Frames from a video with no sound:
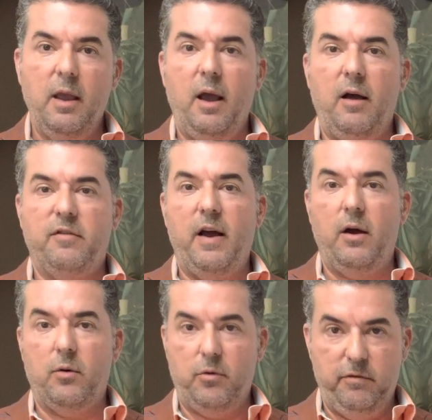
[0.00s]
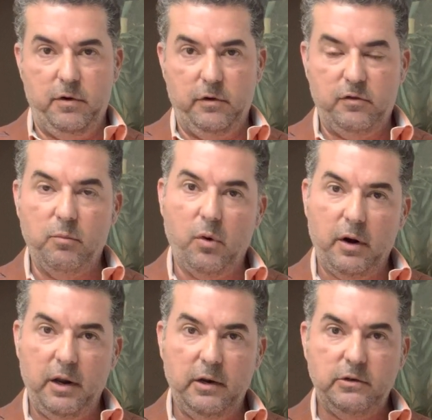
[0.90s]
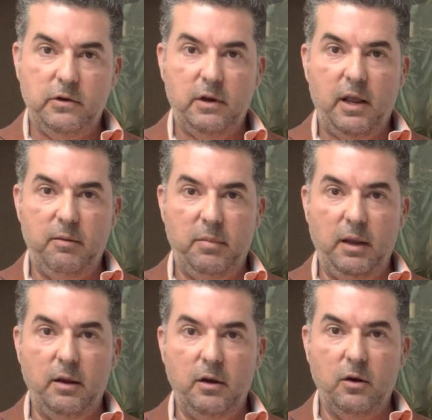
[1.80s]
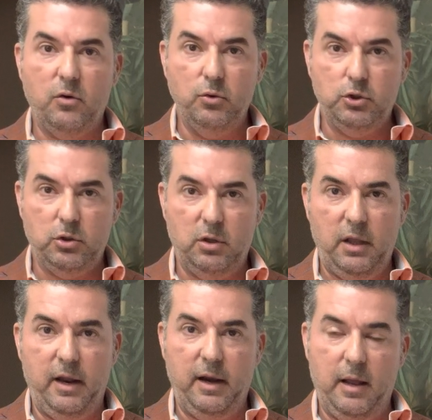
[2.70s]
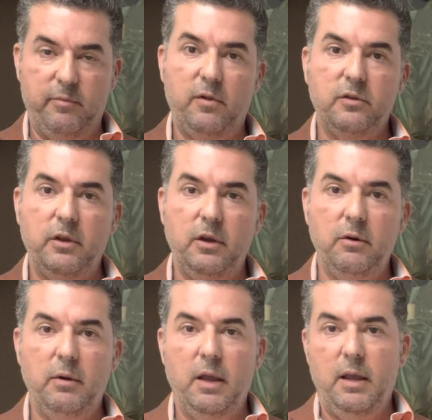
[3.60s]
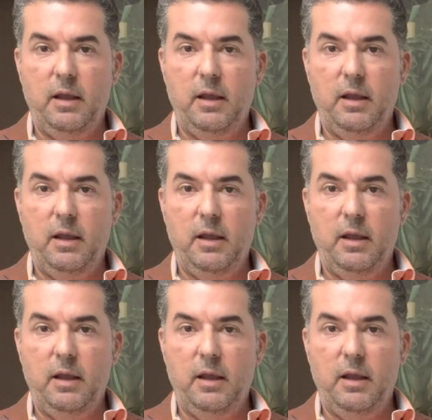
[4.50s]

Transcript: of how a reverse mortgage can be crucial and helpful to you